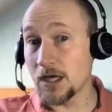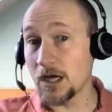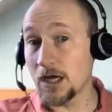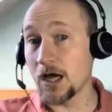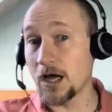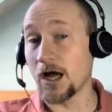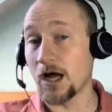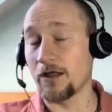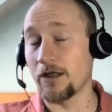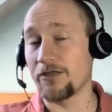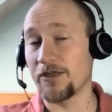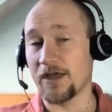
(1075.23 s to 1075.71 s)

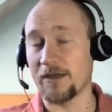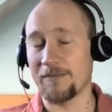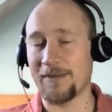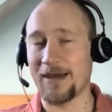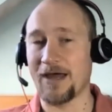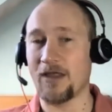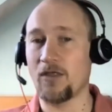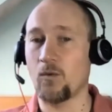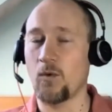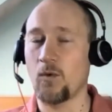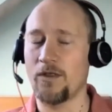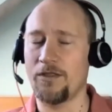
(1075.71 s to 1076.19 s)
I'll think
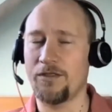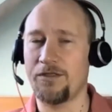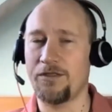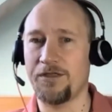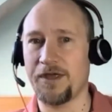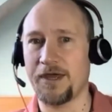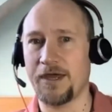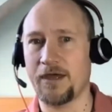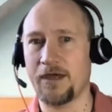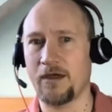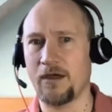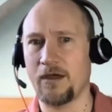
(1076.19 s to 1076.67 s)
about the one
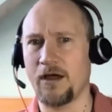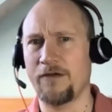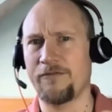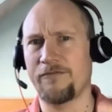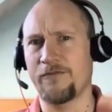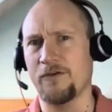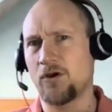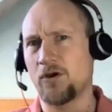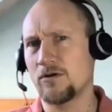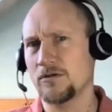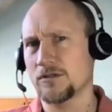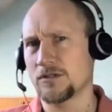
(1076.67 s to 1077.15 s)
thing I
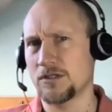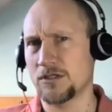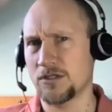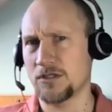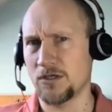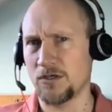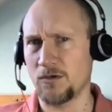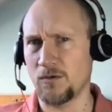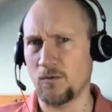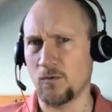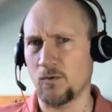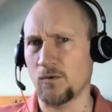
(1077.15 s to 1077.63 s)
forgot to
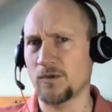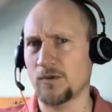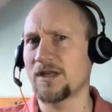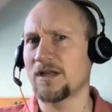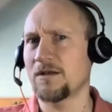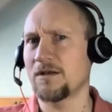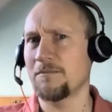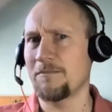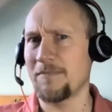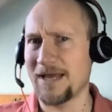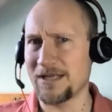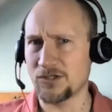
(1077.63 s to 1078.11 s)
do or
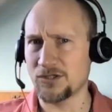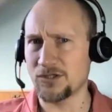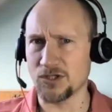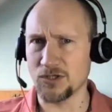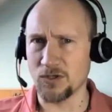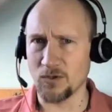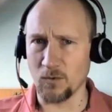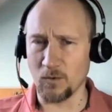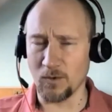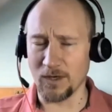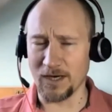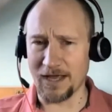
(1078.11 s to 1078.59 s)
didn't
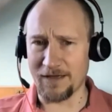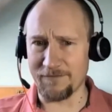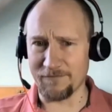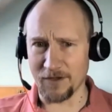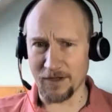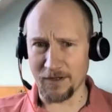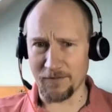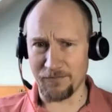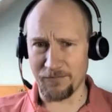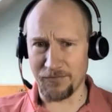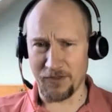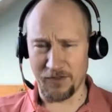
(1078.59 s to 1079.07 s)
mention or
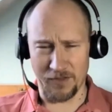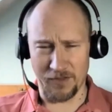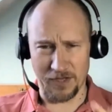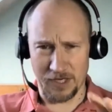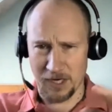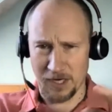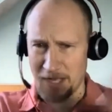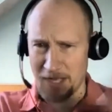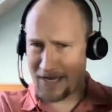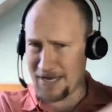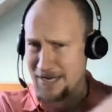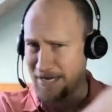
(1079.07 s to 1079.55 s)
whatever that the
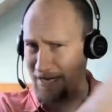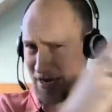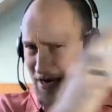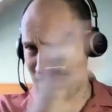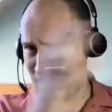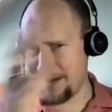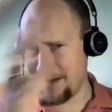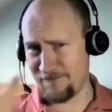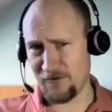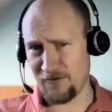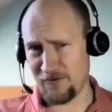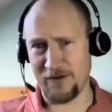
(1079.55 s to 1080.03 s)
client
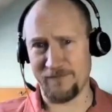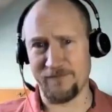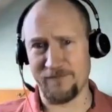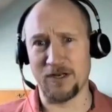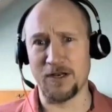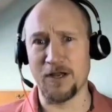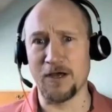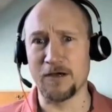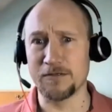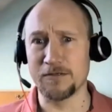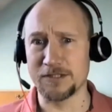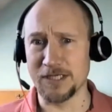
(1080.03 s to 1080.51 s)
never
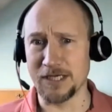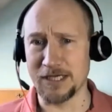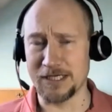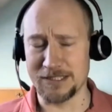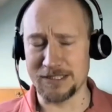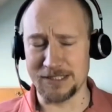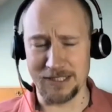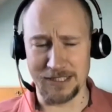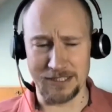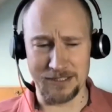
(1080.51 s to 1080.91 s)
even noticed.